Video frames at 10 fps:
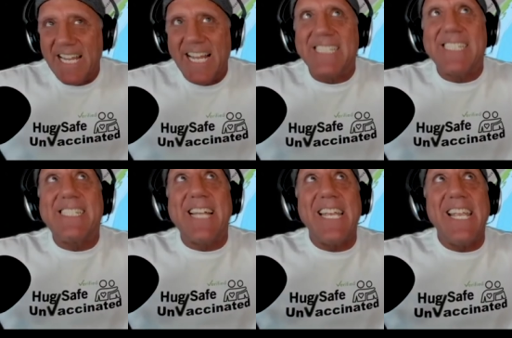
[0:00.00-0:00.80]
It's
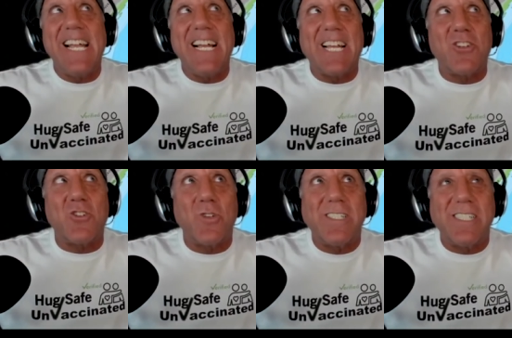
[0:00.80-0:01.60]
sending
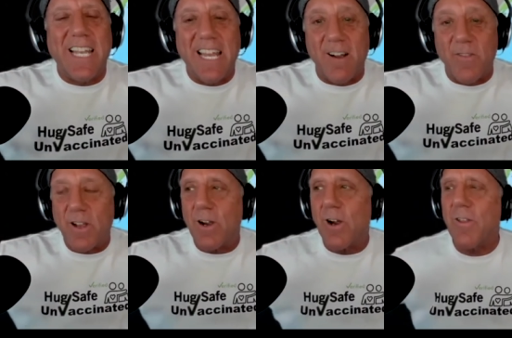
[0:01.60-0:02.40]
electricity here.
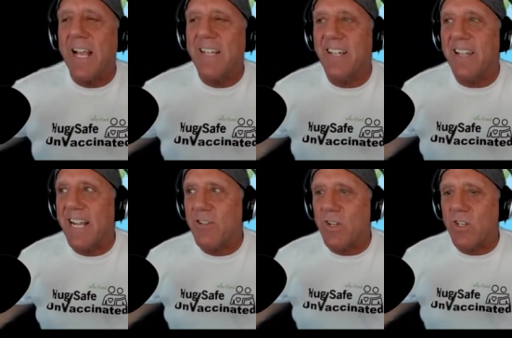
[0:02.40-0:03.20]
The earth has an
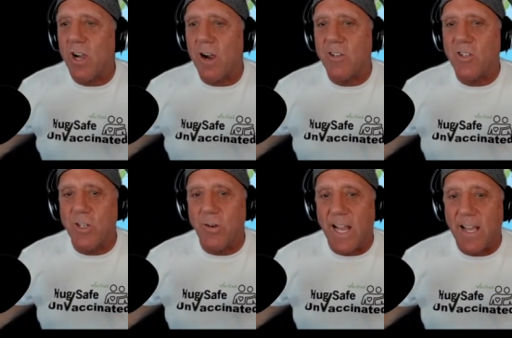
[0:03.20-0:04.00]
electric charge
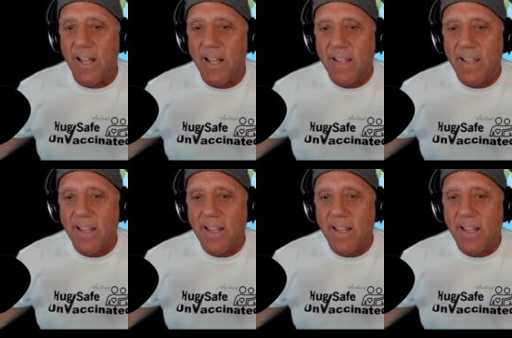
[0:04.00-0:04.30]
to it.